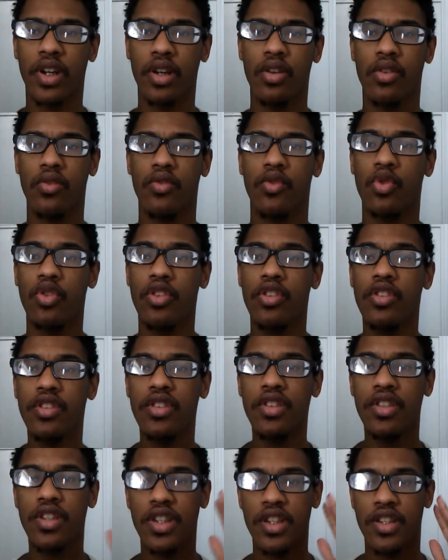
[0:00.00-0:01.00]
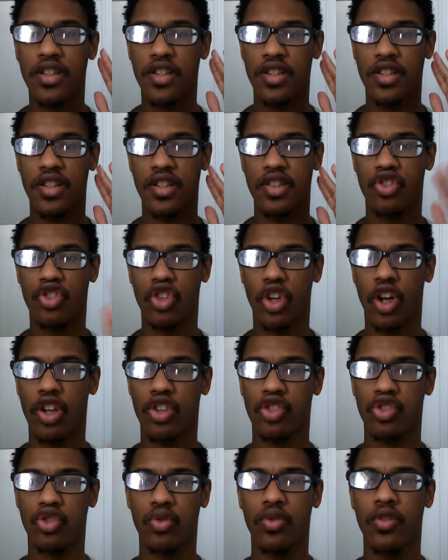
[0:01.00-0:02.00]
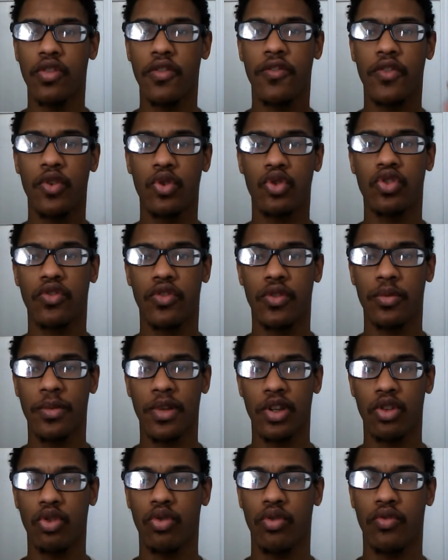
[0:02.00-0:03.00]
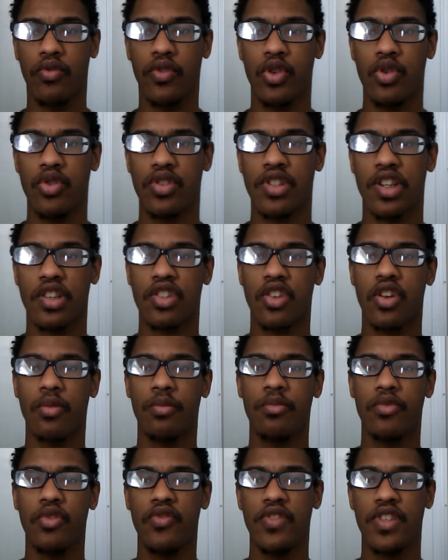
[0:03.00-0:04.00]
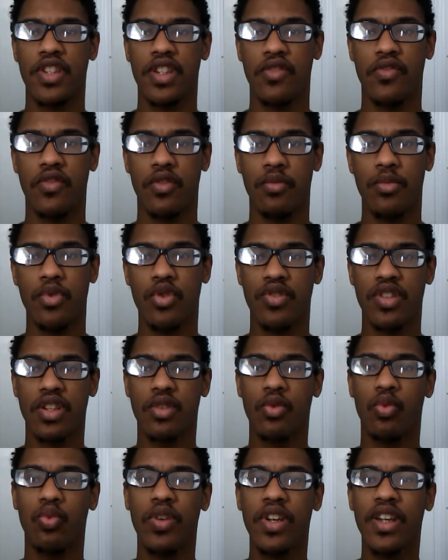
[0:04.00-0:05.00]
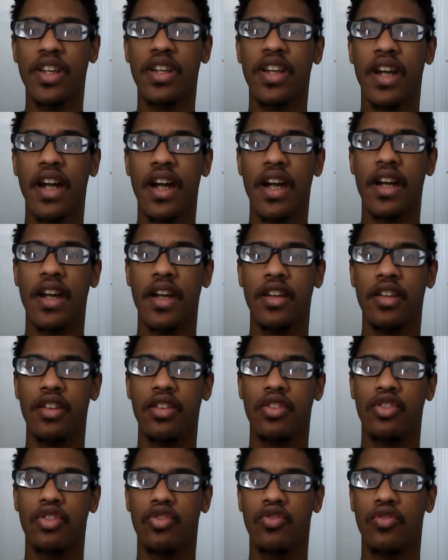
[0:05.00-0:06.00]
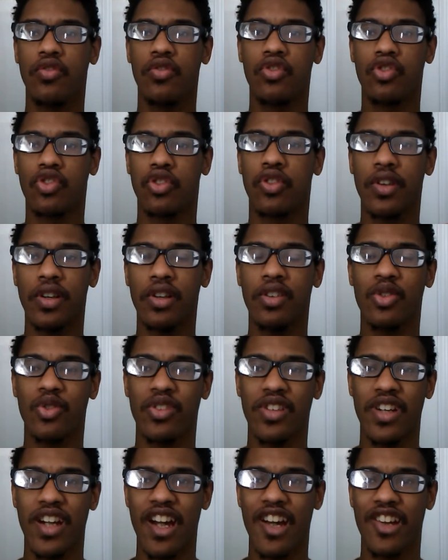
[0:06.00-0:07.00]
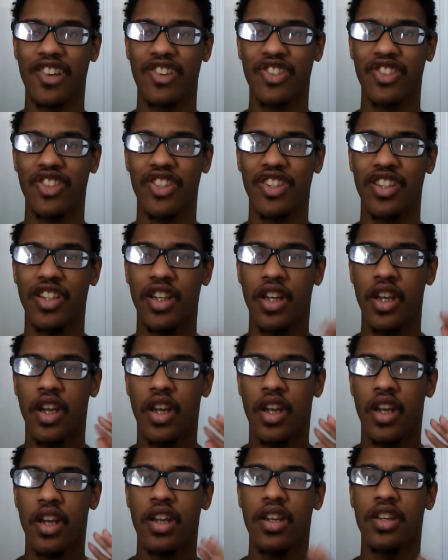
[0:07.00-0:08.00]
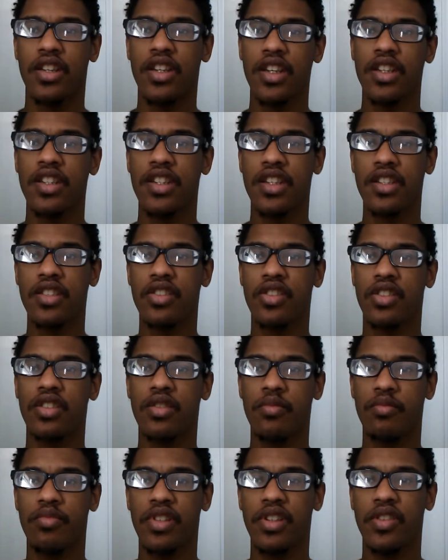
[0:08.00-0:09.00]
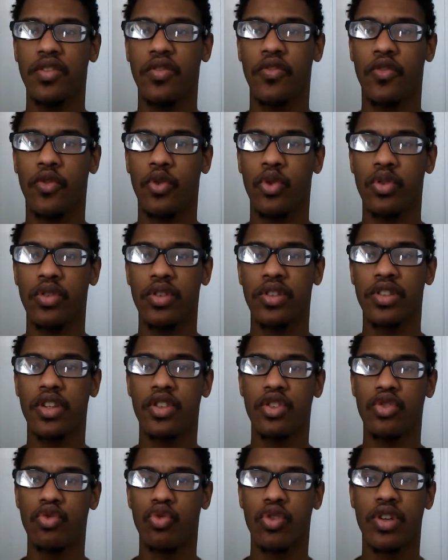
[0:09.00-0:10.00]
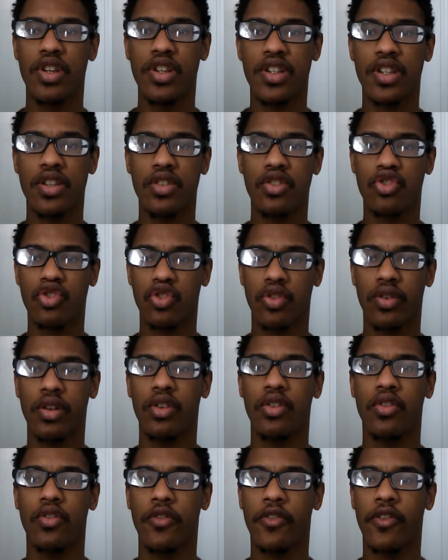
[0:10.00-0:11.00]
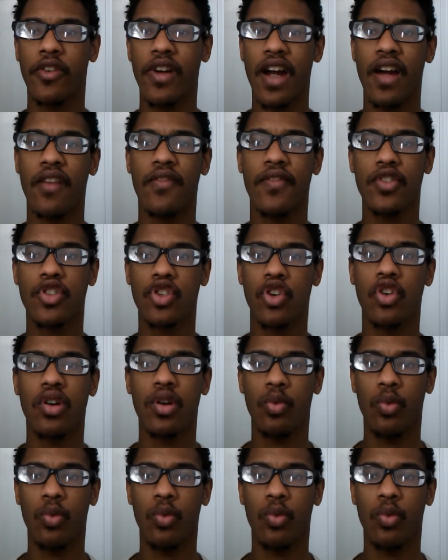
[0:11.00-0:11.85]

everyone, this is Joshua, Future Filmmaker Reviews. I talk movies, TV, and music. We got a trailer reaction. This is going to be for the recent trailer for Avatar